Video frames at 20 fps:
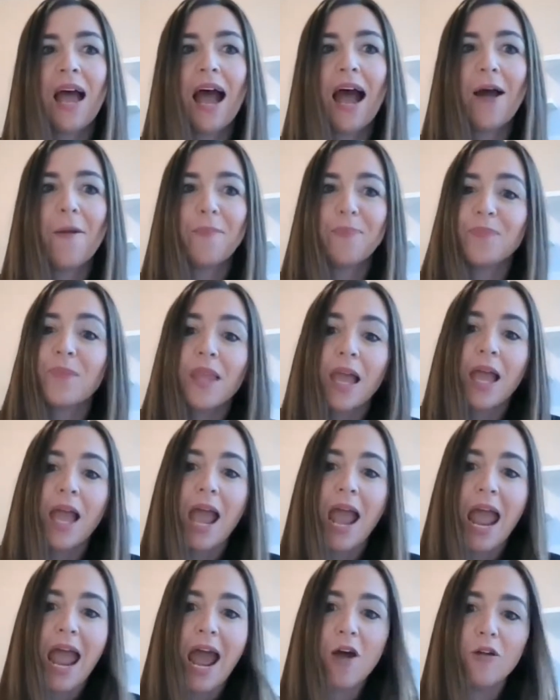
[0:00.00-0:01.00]

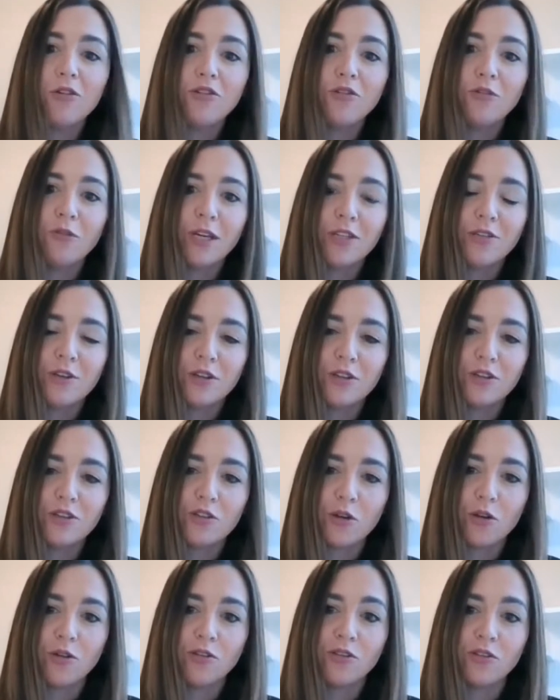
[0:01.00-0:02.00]
Our new research
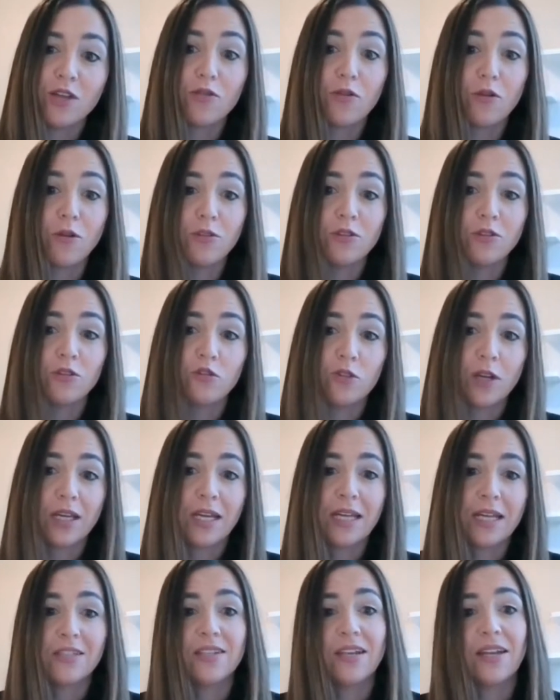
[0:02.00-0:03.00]
shows that those
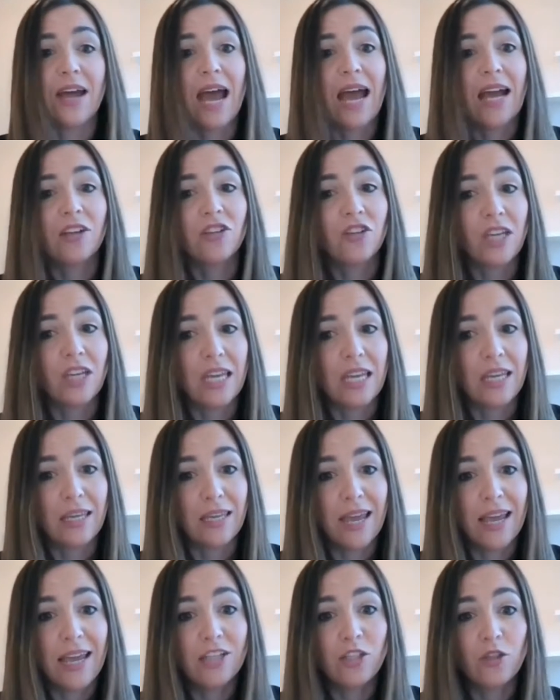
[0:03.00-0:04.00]
Australians that are actually
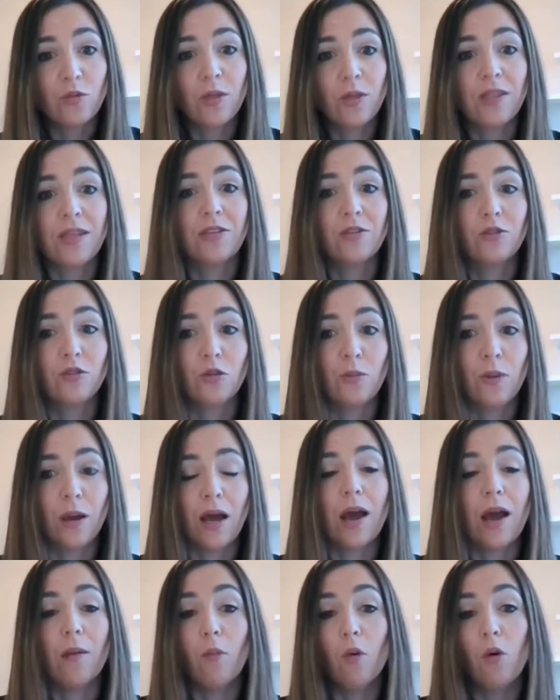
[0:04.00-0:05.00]
engaged with their super
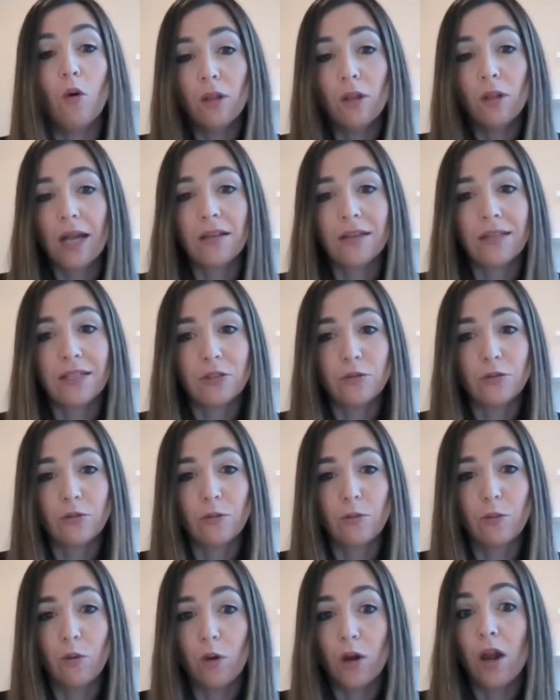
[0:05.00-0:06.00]
are more likely to
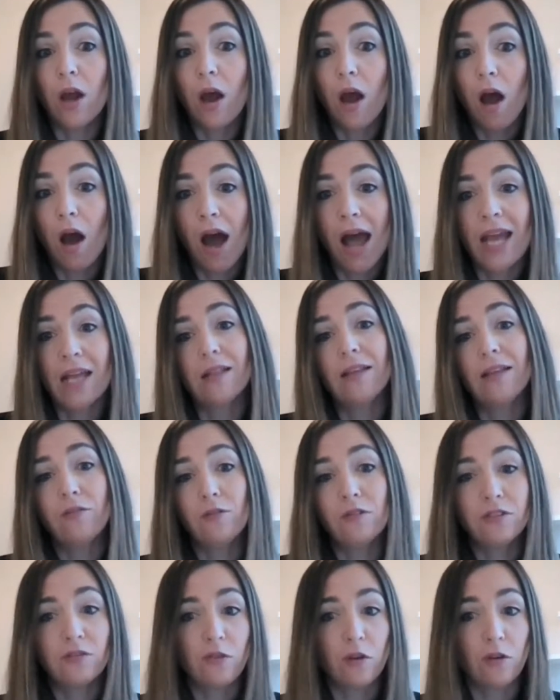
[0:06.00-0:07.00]
report higher
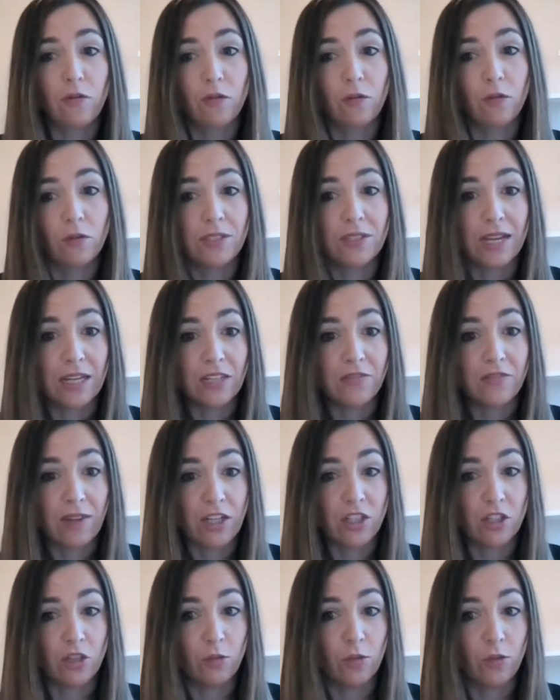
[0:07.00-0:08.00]
levels of overall
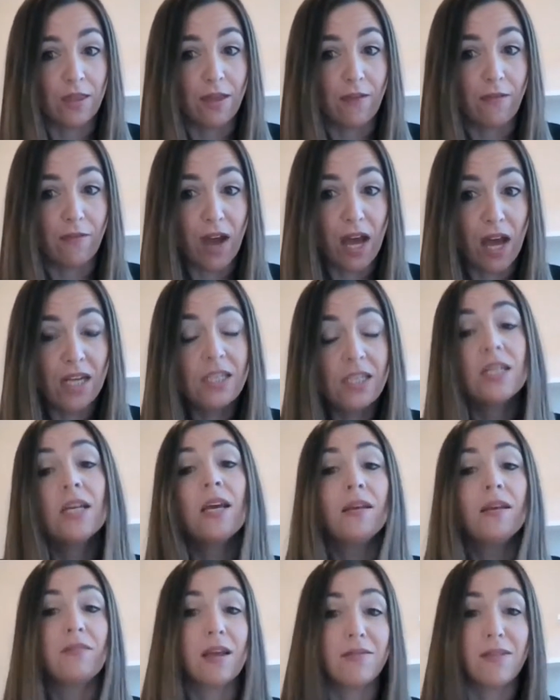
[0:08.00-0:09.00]
satisfaction with their fund,
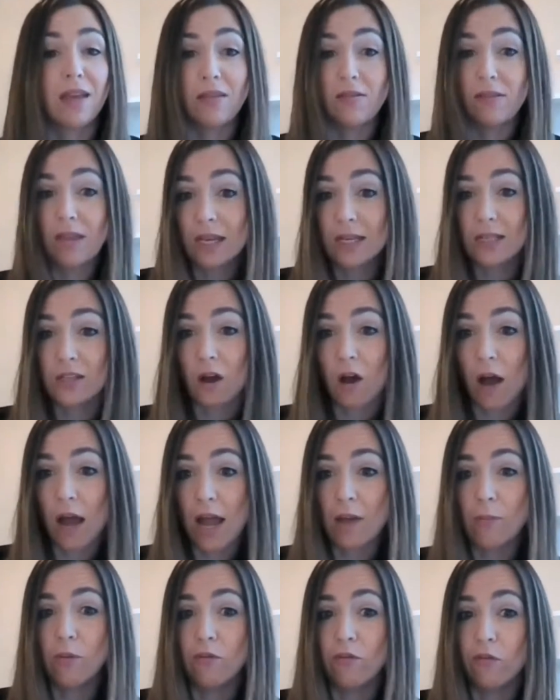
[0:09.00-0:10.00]
that they think it's a
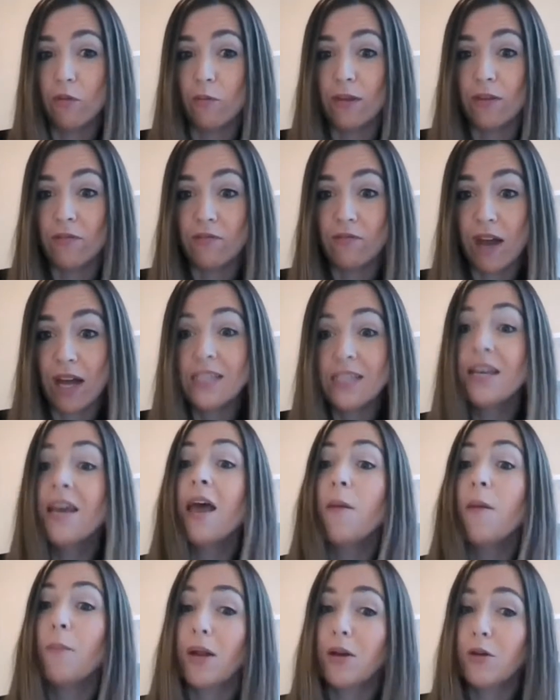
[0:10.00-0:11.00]
higher performing fund,
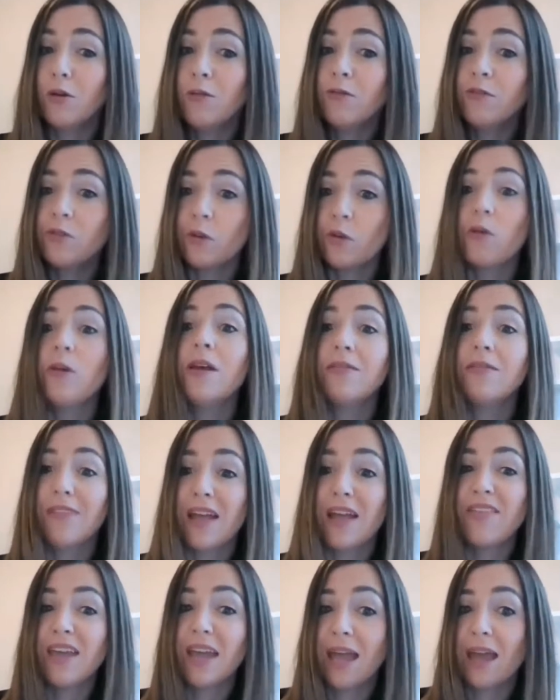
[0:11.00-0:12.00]
but also
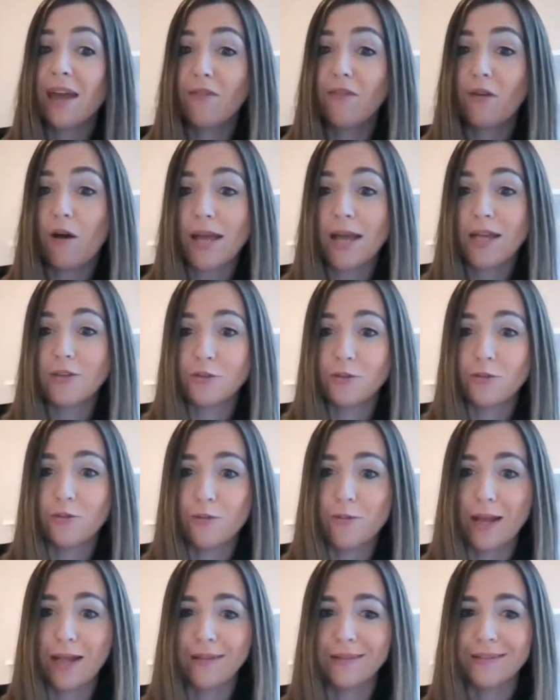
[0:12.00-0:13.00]
that they have higher
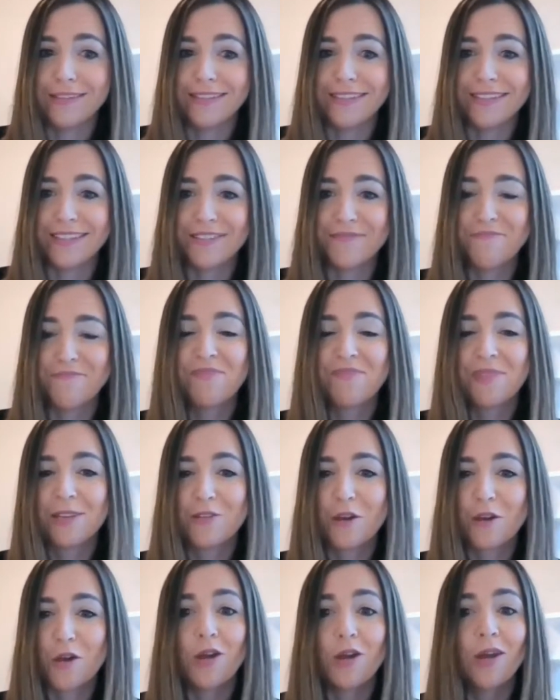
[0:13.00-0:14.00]
super balances.
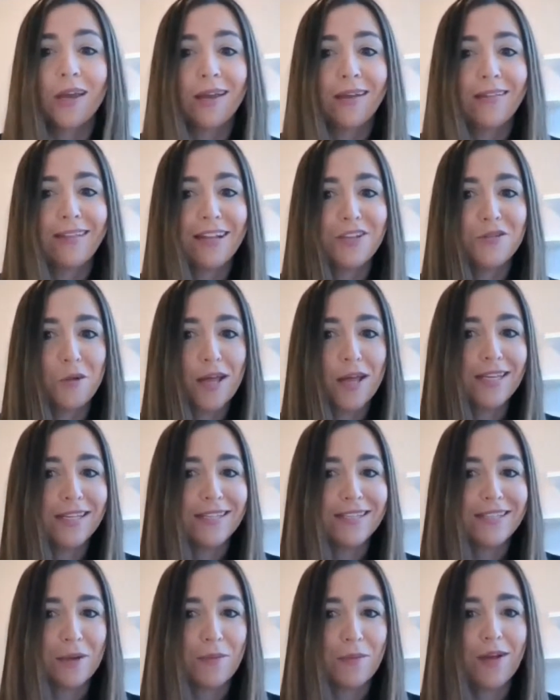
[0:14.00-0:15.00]
So that's why
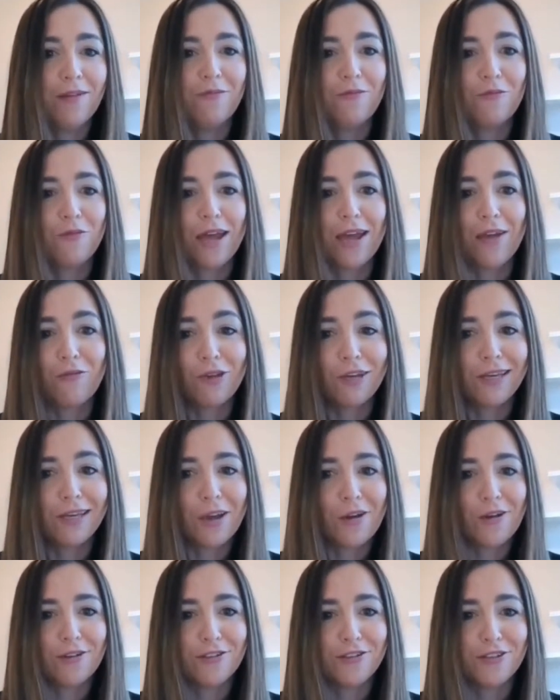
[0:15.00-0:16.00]
this summer, we're
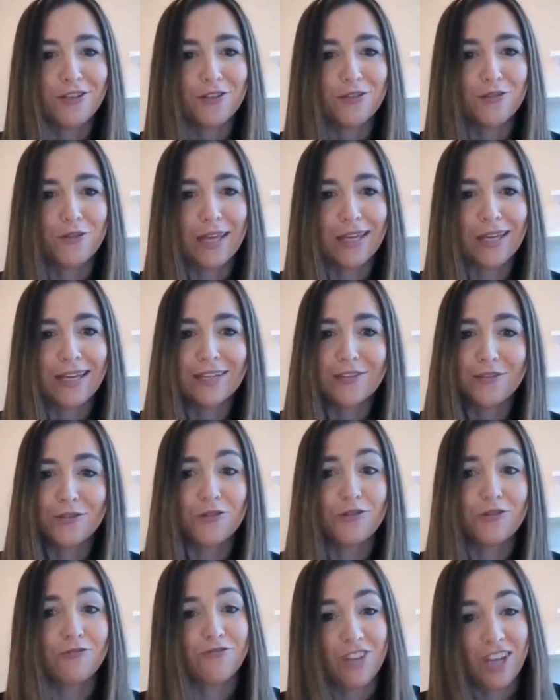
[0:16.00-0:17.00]
really urging Australians
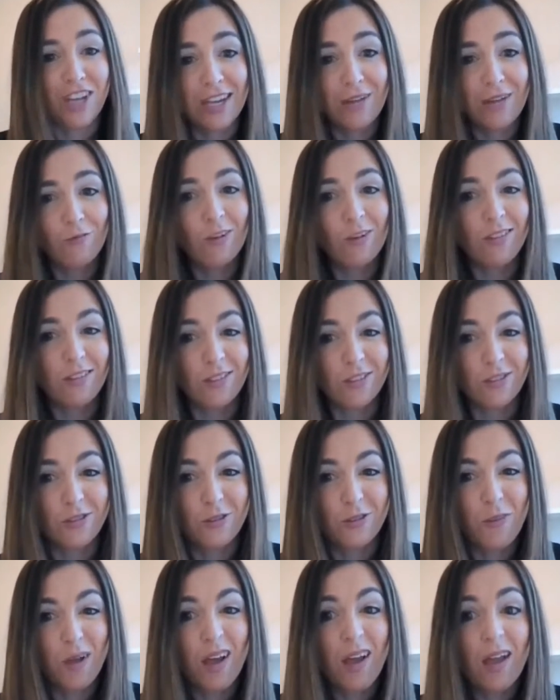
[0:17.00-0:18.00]
to check in with your
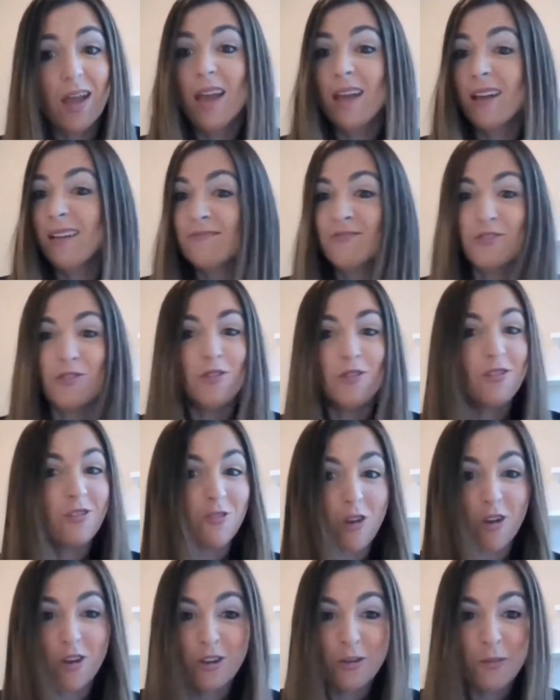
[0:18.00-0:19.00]
super. Do you
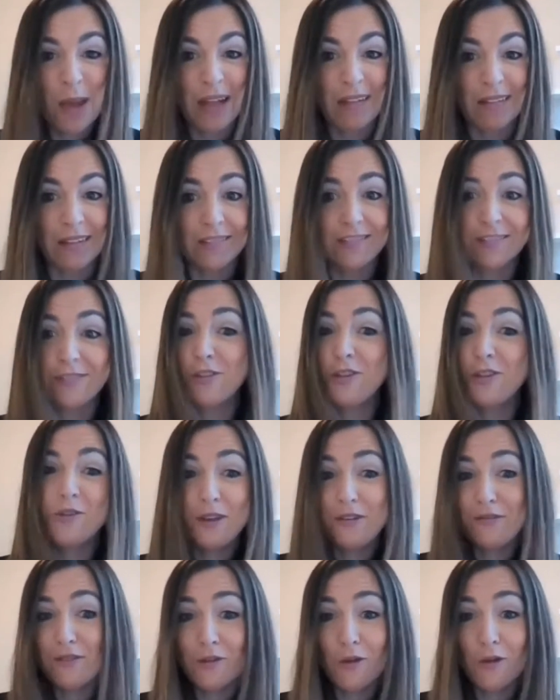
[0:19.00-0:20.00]
know your balance? Do
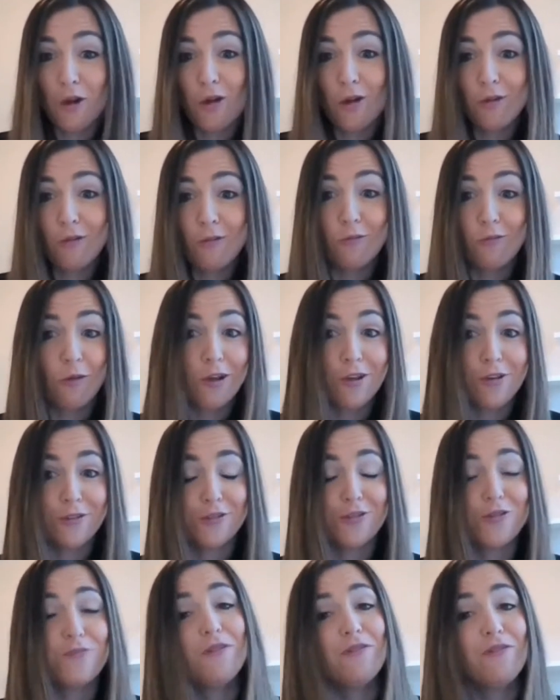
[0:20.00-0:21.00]
you even know what your
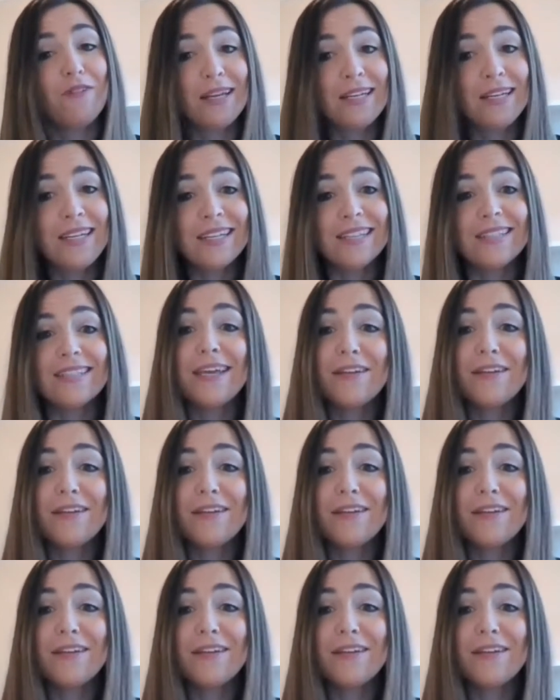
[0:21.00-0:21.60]
super fund is?